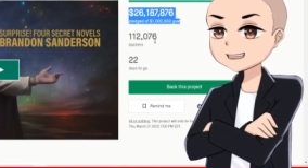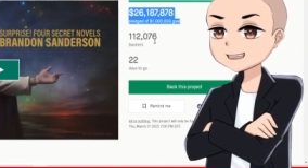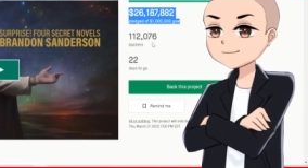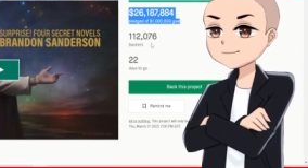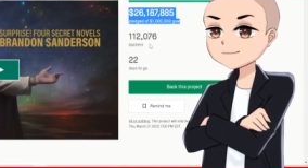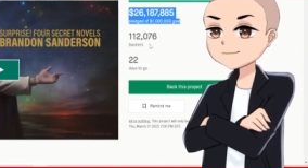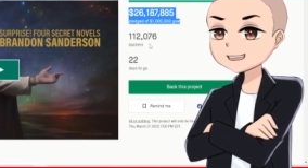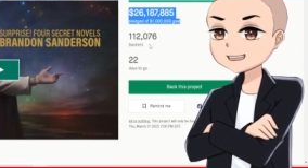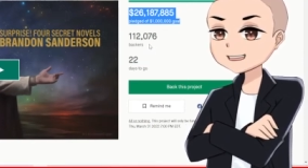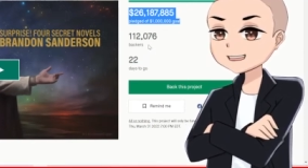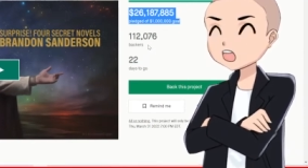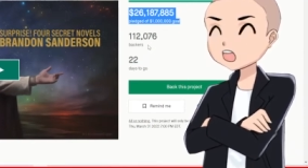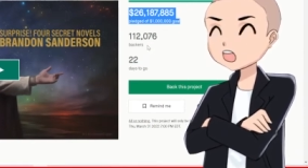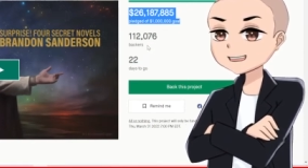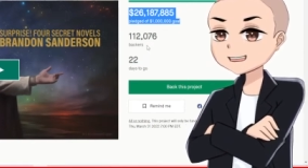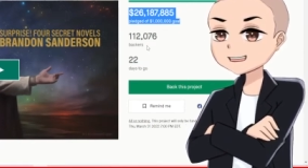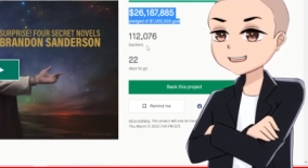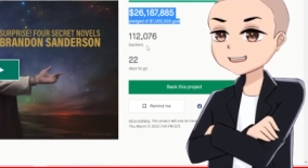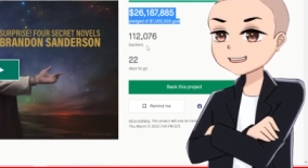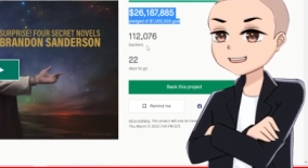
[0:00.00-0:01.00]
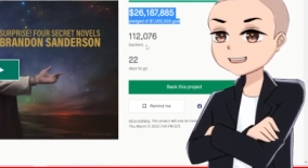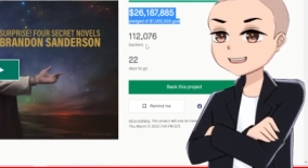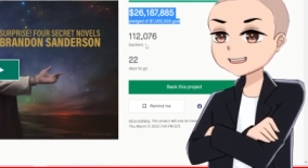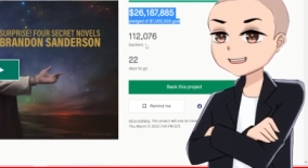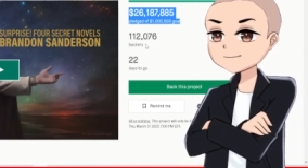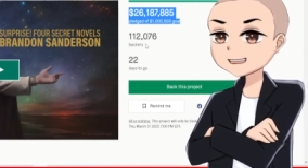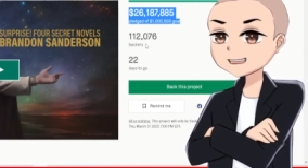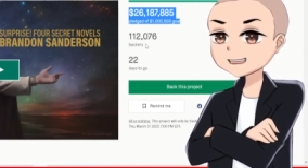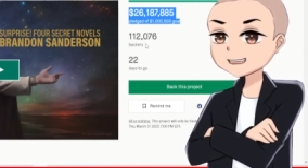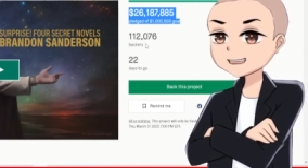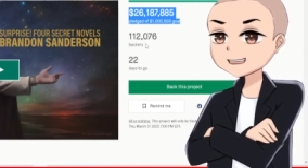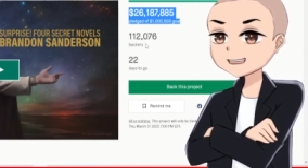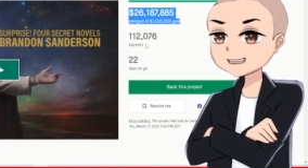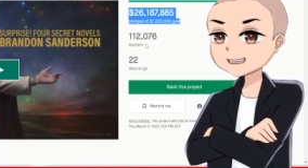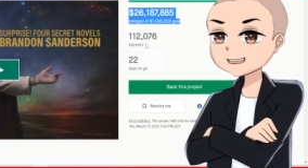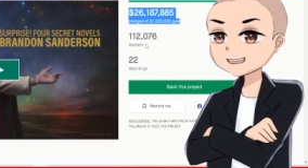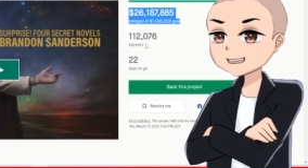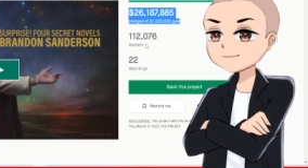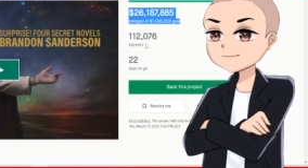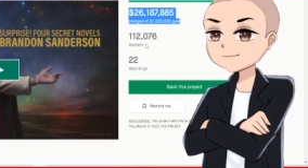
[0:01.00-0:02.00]
That's
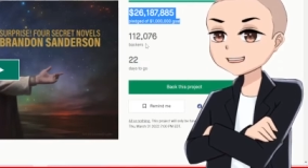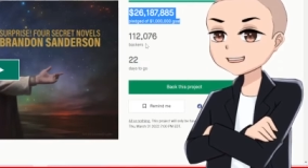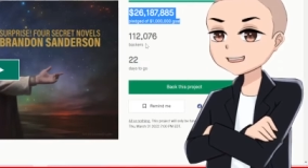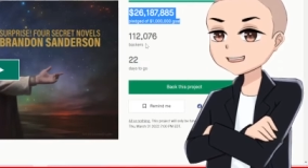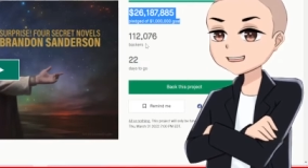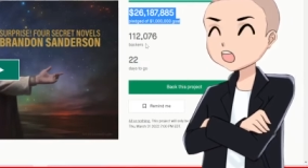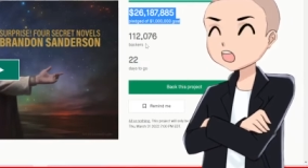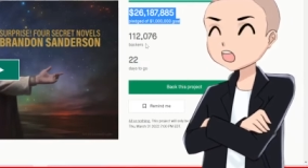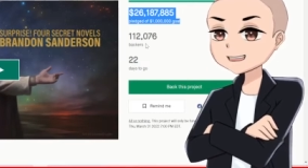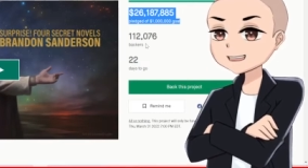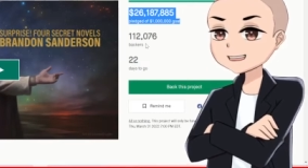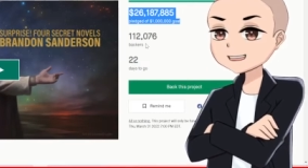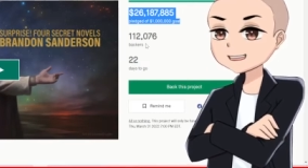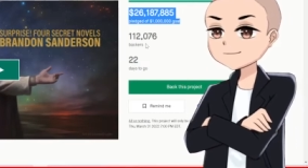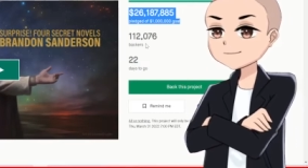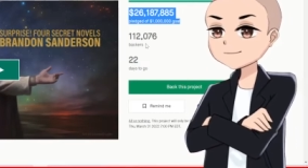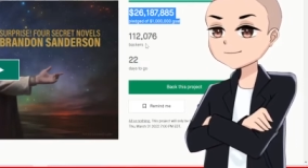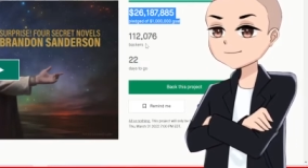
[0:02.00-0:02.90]
112,000 backers.